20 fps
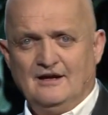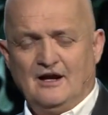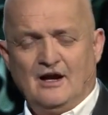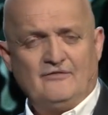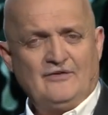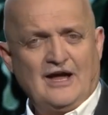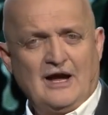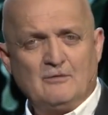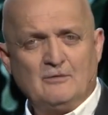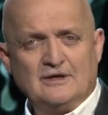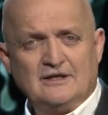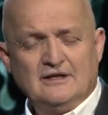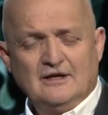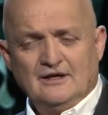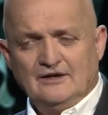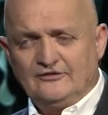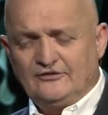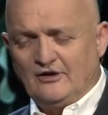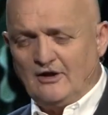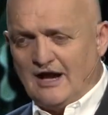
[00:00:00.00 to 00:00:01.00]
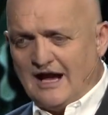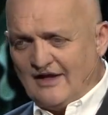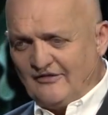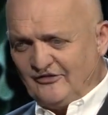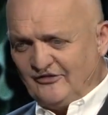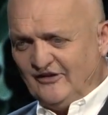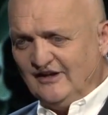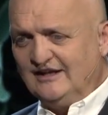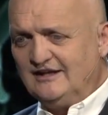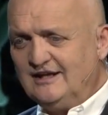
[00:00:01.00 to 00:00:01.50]
of how we, so our
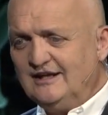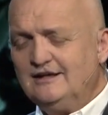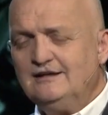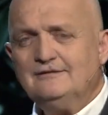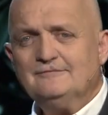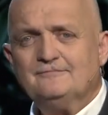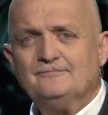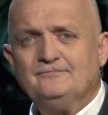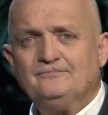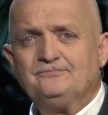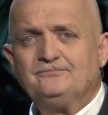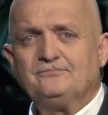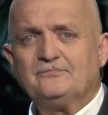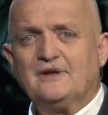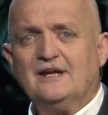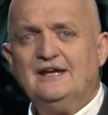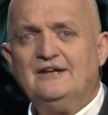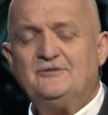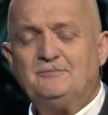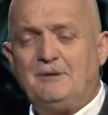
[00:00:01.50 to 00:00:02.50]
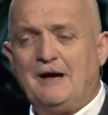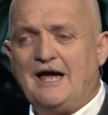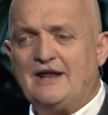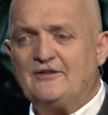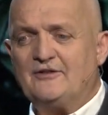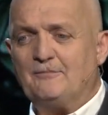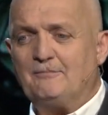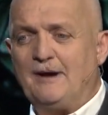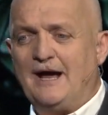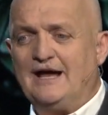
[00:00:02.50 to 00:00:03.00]
thinking is part
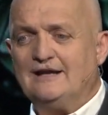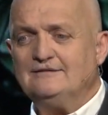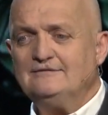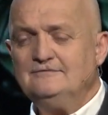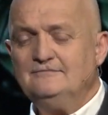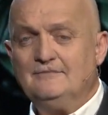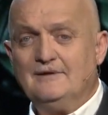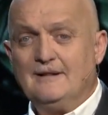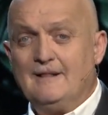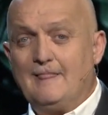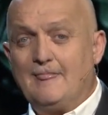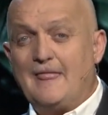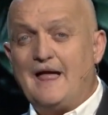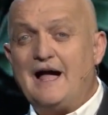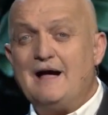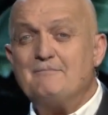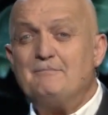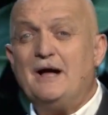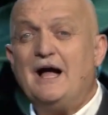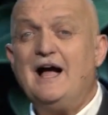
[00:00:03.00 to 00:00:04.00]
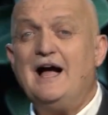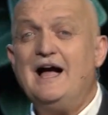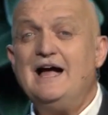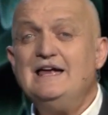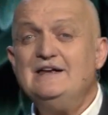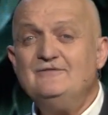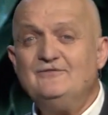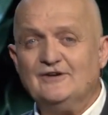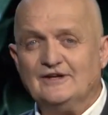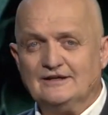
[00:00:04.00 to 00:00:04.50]
of the pattern, our
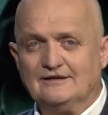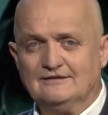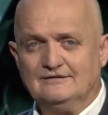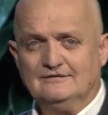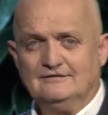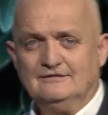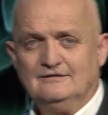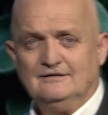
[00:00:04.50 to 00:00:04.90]
behaving.